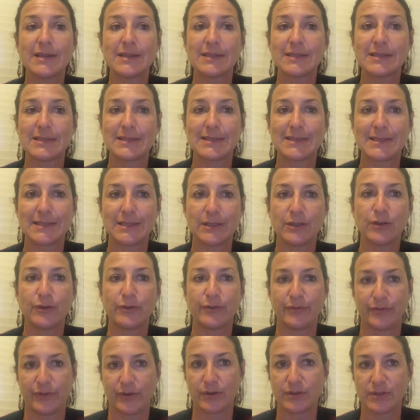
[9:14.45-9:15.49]

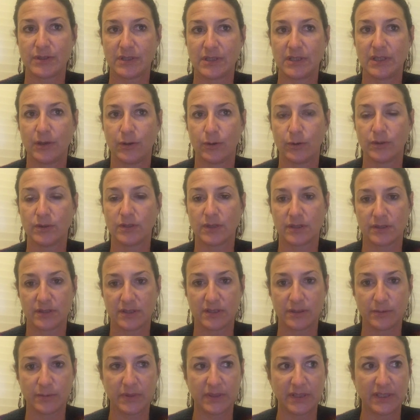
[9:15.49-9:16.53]
still falsely hold on
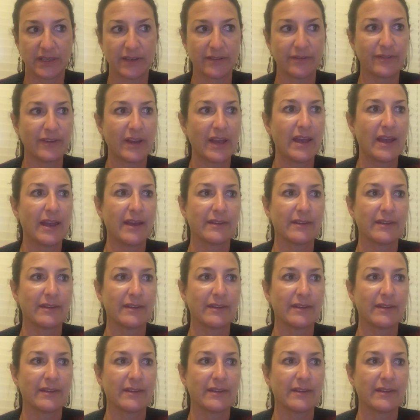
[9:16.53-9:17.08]
to the belief